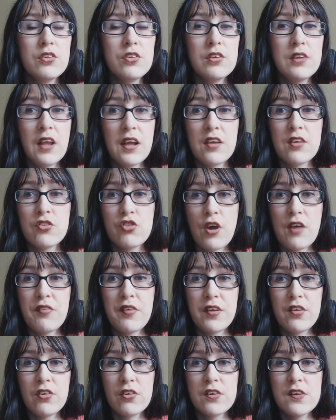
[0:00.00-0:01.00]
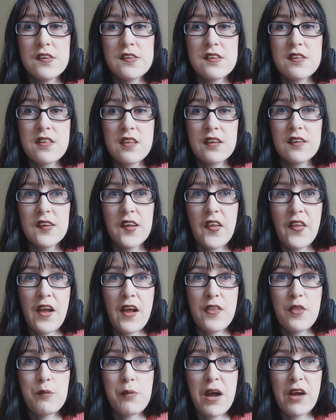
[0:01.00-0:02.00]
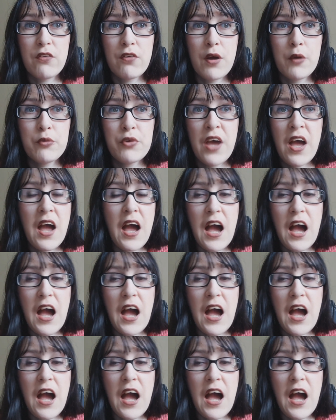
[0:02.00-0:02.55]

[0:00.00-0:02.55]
like traffic noise and things like that in the background.